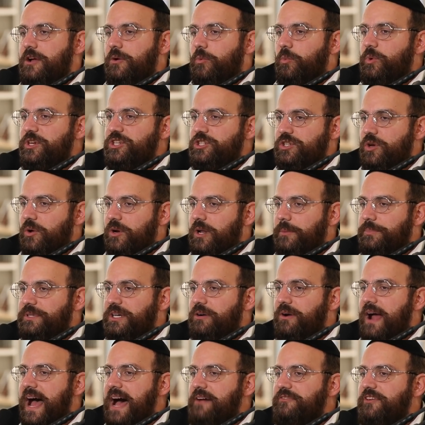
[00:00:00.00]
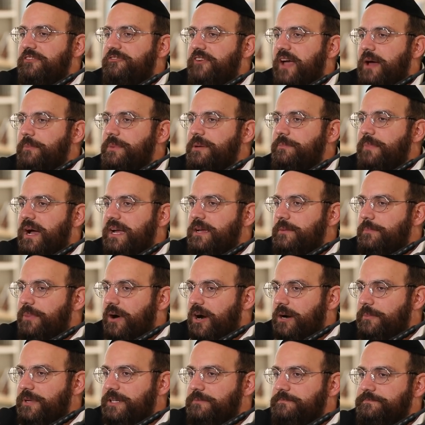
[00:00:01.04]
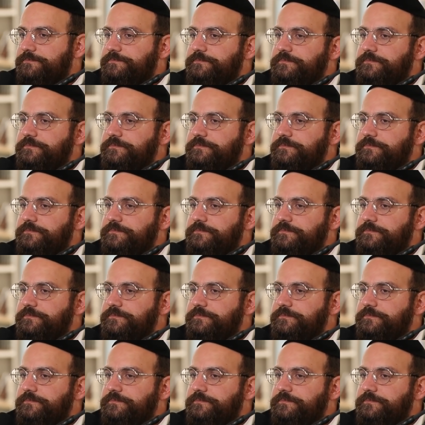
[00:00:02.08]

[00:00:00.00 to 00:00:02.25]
We showed up there. Avi found me my apartment,